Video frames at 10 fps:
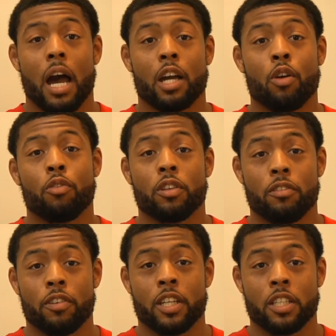I go for the
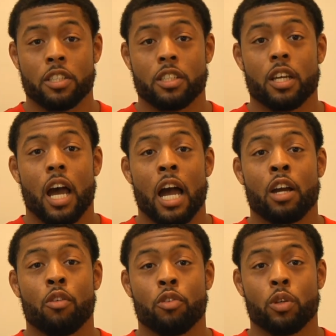finish. I
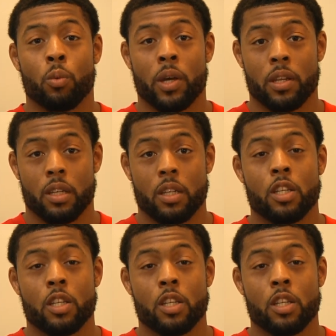go for the win.